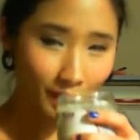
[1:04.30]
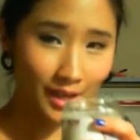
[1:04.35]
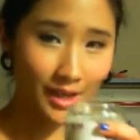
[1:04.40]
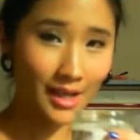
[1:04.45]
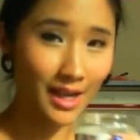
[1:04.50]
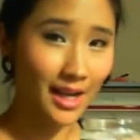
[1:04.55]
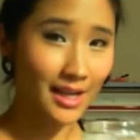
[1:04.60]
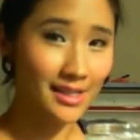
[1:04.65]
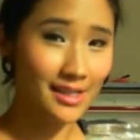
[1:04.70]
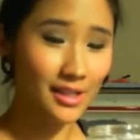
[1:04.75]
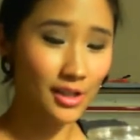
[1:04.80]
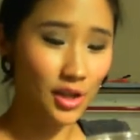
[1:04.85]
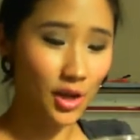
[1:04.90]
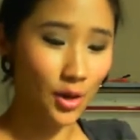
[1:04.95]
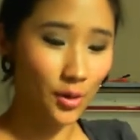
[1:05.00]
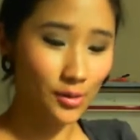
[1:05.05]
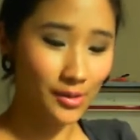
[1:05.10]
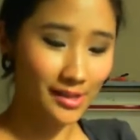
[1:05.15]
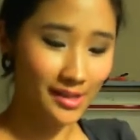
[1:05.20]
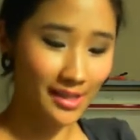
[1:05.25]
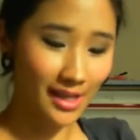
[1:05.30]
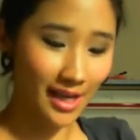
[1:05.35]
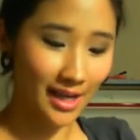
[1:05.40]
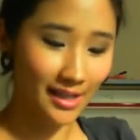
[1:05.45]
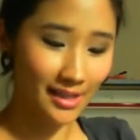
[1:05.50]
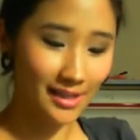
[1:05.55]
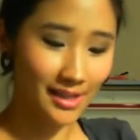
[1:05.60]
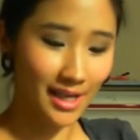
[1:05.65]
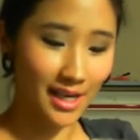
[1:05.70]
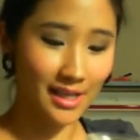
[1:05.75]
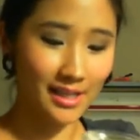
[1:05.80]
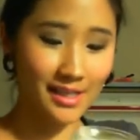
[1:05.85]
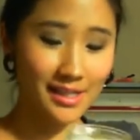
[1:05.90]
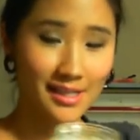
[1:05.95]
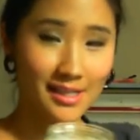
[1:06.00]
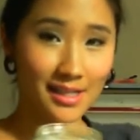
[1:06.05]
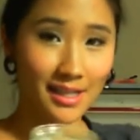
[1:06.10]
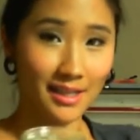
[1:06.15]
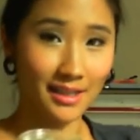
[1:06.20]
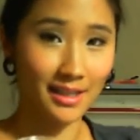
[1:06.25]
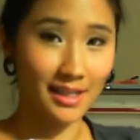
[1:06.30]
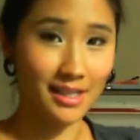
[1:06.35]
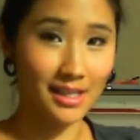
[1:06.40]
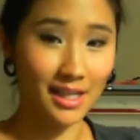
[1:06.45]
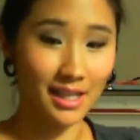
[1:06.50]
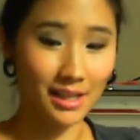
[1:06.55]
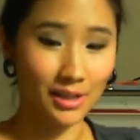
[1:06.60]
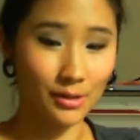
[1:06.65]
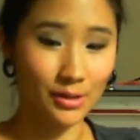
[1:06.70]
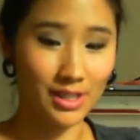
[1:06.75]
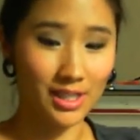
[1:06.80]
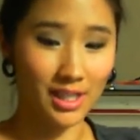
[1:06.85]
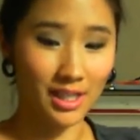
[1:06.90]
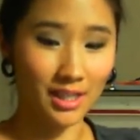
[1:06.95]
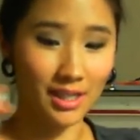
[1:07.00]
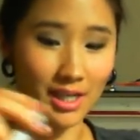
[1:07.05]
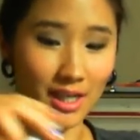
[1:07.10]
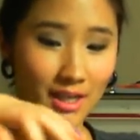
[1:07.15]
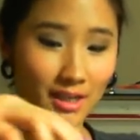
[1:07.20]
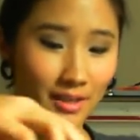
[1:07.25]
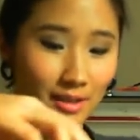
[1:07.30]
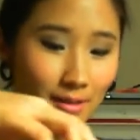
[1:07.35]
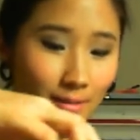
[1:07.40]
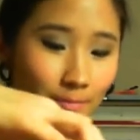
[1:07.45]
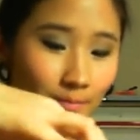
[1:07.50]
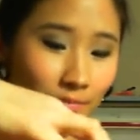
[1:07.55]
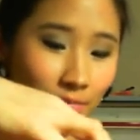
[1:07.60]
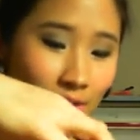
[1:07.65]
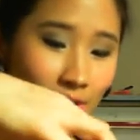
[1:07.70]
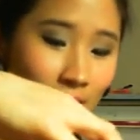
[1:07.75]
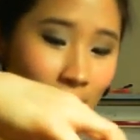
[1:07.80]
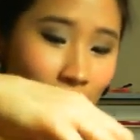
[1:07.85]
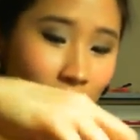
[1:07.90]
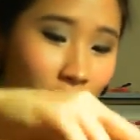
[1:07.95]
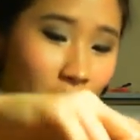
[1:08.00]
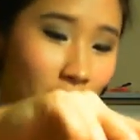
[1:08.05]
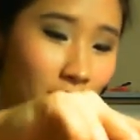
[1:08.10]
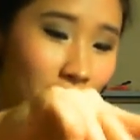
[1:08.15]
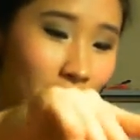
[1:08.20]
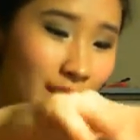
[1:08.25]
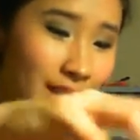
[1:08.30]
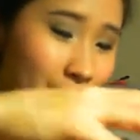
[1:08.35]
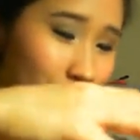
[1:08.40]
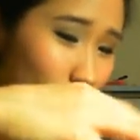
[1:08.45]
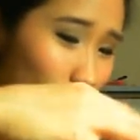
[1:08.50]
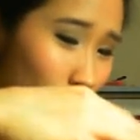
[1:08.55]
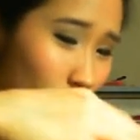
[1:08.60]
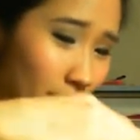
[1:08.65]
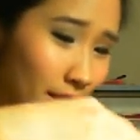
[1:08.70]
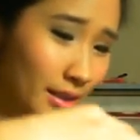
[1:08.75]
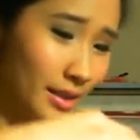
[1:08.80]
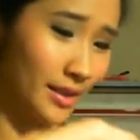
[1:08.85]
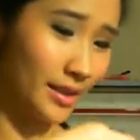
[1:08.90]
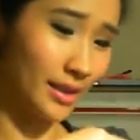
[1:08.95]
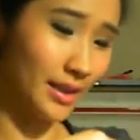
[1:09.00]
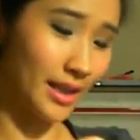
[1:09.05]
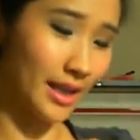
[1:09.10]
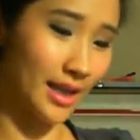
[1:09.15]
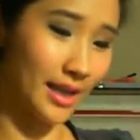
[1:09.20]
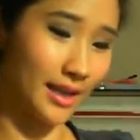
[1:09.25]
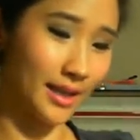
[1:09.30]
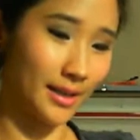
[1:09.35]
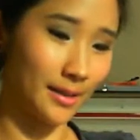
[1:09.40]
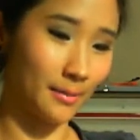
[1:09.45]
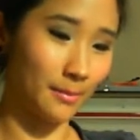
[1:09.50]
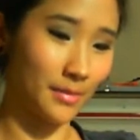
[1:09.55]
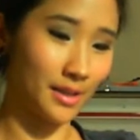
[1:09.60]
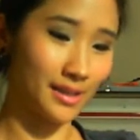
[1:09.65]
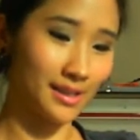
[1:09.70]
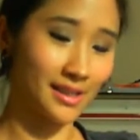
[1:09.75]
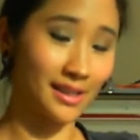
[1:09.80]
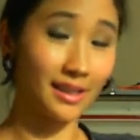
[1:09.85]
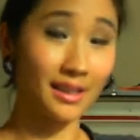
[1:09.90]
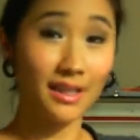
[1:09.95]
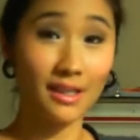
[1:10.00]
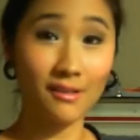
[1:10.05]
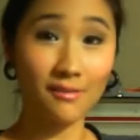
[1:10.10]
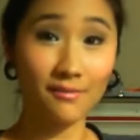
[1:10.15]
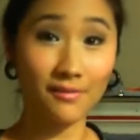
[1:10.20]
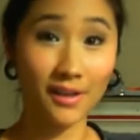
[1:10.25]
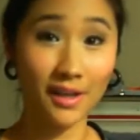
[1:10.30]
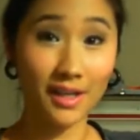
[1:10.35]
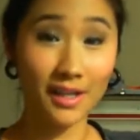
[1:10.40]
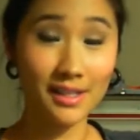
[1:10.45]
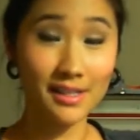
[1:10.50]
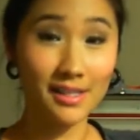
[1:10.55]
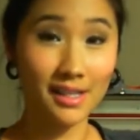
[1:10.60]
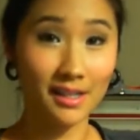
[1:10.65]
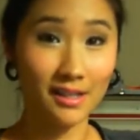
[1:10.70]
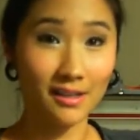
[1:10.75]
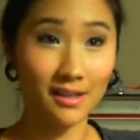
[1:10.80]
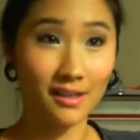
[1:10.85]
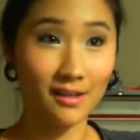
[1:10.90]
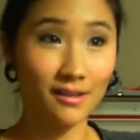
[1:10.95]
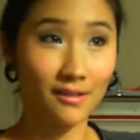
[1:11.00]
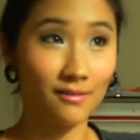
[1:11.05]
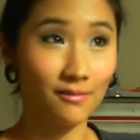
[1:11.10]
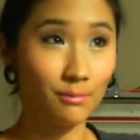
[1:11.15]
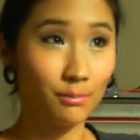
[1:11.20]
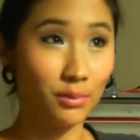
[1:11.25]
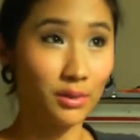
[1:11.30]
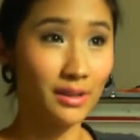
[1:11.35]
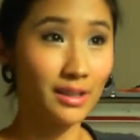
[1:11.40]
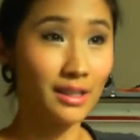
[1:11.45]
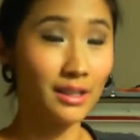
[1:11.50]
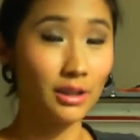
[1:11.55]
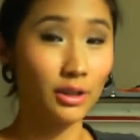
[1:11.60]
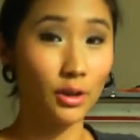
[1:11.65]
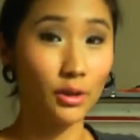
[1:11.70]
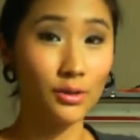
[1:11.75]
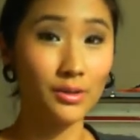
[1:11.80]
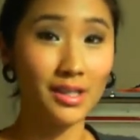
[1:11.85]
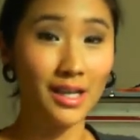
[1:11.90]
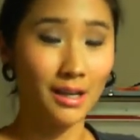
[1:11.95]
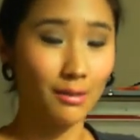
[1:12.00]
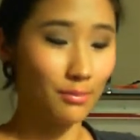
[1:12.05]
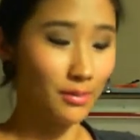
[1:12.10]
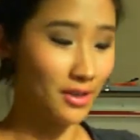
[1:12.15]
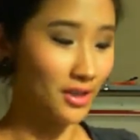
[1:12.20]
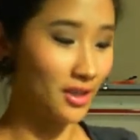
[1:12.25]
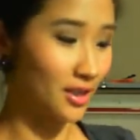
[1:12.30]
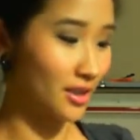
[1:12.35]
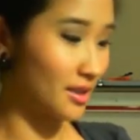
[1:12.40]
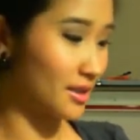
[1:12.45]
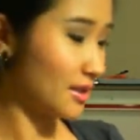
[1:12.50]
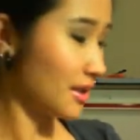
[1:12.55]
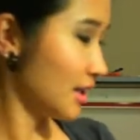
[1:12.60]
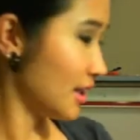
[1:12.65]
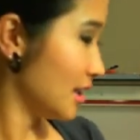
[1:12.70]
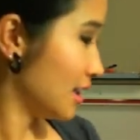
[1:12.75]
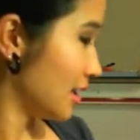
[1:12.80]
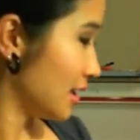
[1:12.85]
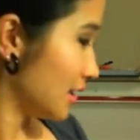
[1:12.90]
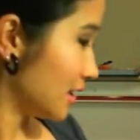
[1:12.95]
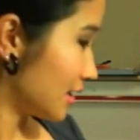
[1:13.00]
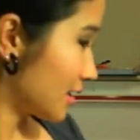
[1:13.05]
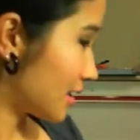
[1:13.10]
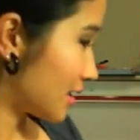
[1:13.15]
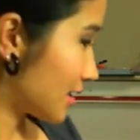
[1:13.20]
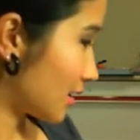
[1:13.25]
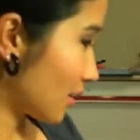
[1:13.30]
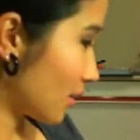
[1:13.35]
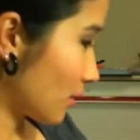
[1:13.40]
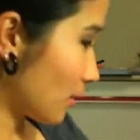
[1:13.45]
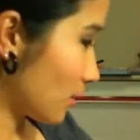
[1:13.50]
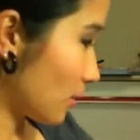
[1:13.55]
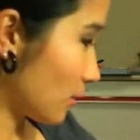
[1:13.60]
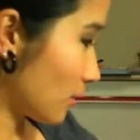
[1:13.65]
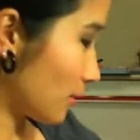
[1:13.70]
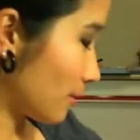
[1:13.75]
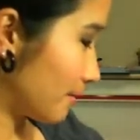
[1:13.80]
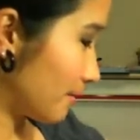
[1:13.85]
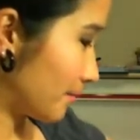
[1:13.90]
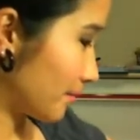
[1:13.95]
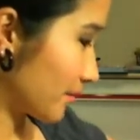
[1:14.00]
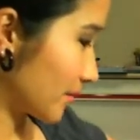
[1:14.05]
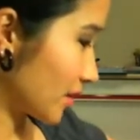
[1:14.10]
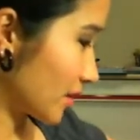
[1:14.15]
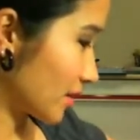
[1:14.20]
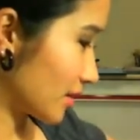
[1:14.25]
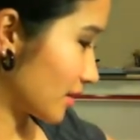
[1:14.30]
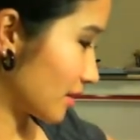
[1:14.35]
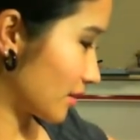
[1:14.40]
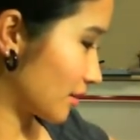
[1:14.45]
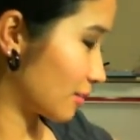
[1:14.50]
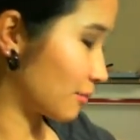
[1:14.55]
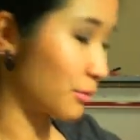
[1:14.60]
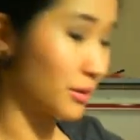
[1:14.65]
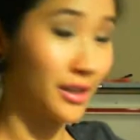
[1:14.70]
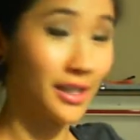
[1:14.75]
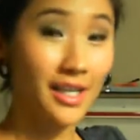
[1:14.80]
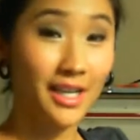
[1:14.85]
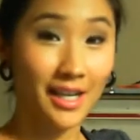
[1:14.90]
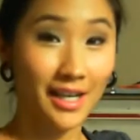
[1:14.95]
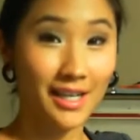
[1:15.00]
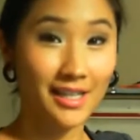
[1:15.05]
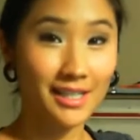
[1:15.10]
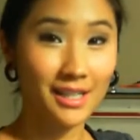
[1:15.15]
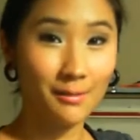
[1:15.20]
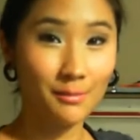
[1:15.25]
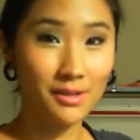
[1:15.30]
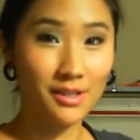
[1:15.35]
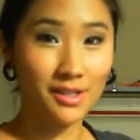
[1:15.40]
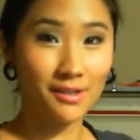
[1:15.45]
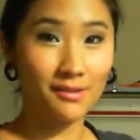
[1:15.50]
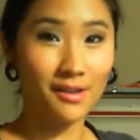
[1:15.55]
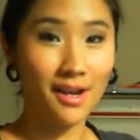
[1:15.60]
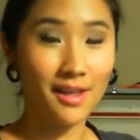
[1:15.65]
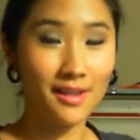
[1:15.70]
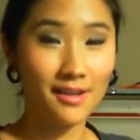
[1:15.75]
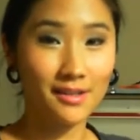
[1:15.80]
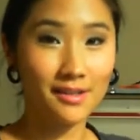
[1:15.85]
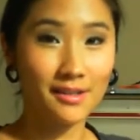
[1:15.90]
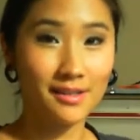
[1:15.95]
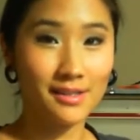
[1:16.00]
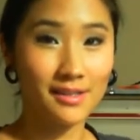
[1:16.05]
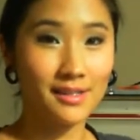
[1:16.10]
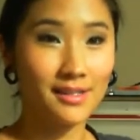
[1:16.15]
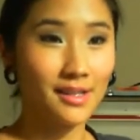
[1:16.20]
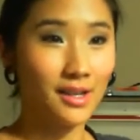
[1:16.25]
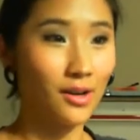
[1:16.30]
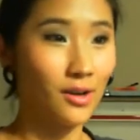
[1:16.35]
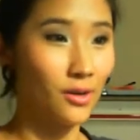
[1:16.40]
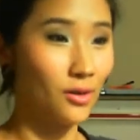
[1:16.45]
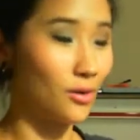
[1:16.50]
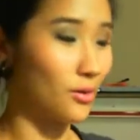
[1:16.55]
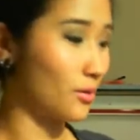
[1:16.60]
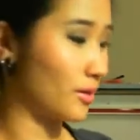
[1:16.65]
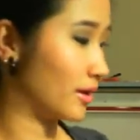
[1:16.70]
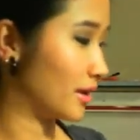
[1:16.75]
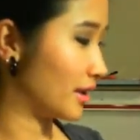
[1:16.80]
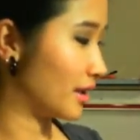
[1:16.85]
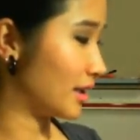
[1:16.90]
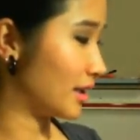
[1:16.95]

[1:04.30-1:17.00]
it has no scent and it's slightly yellowish in color. Coconut oil solidifies at a pretty low temperature, or pretty high temperature rather. So